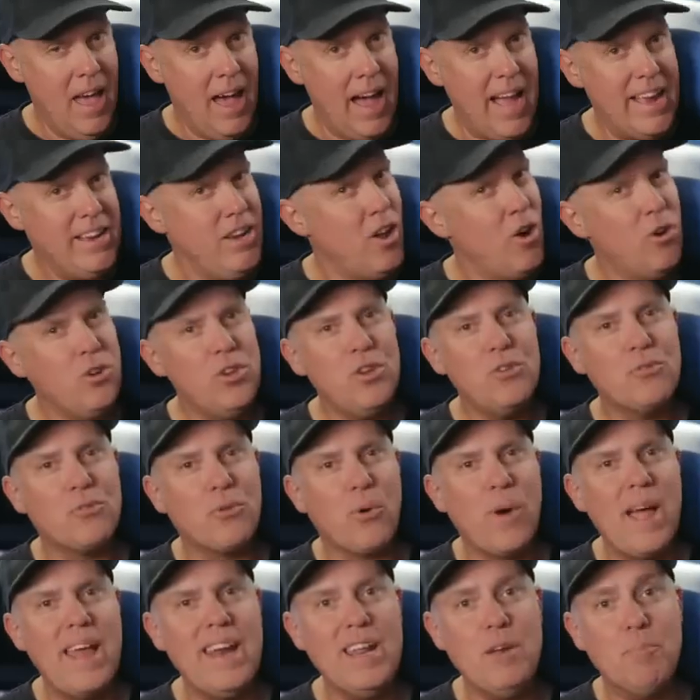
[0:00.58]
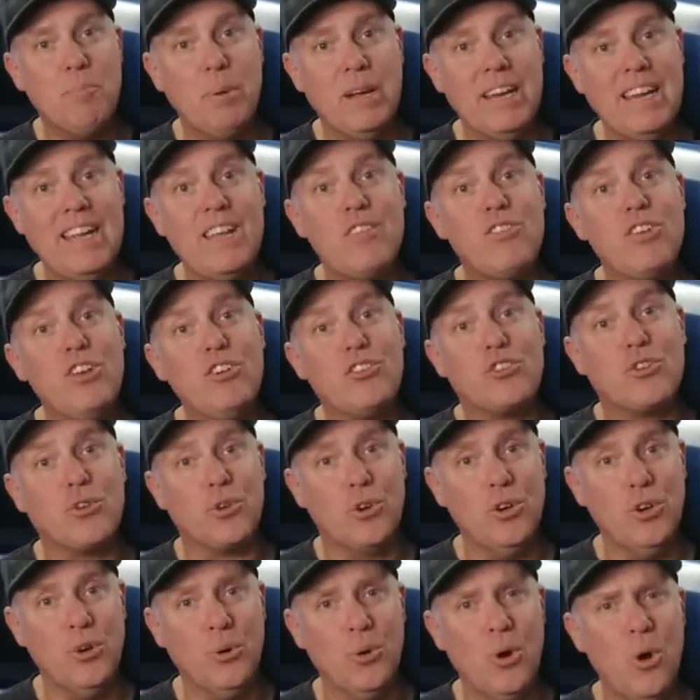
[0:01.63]
I know you've read it, but is it
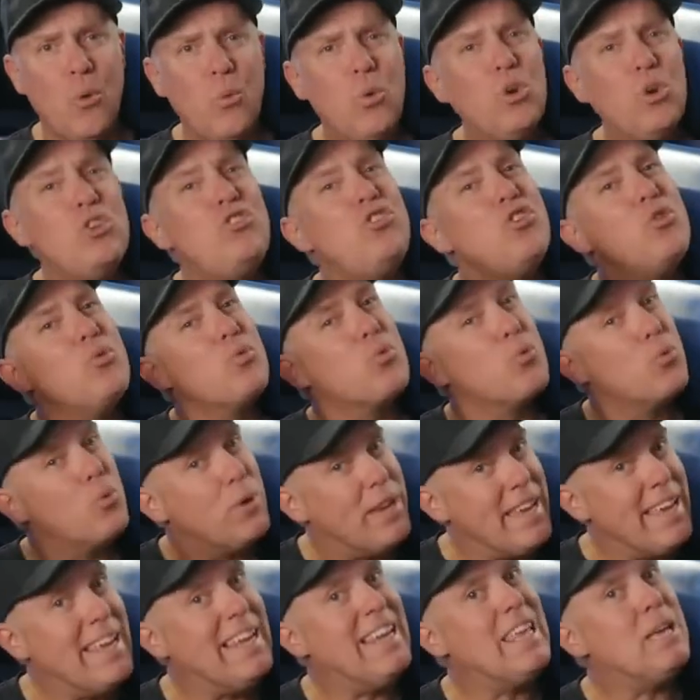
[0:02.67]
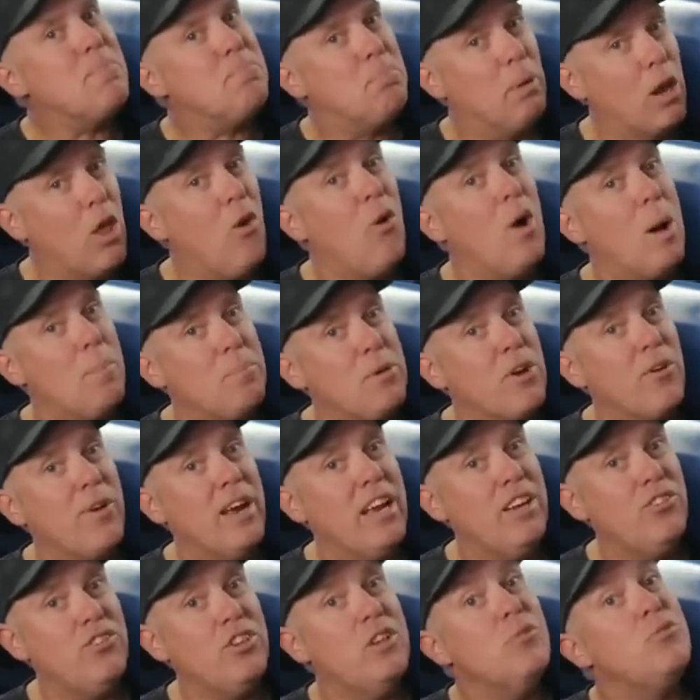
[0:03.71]
true? Would you really blow up your
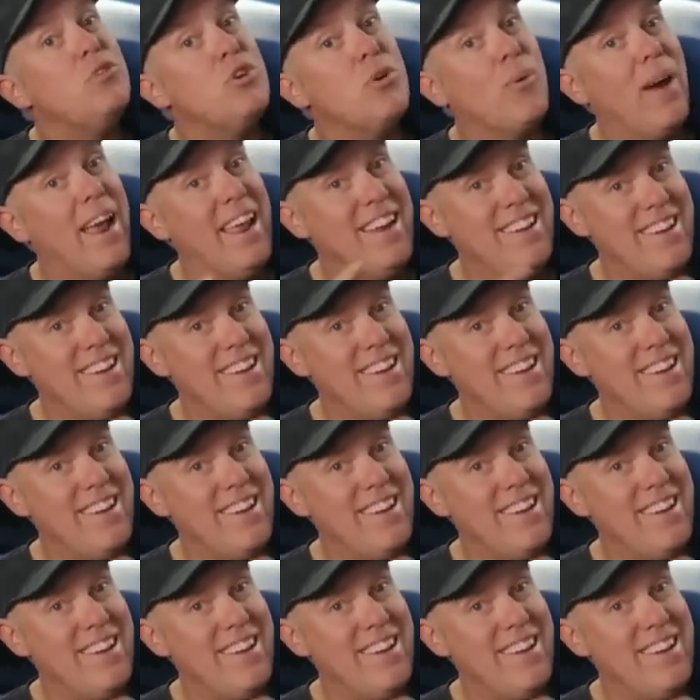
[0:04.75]
engine if you ran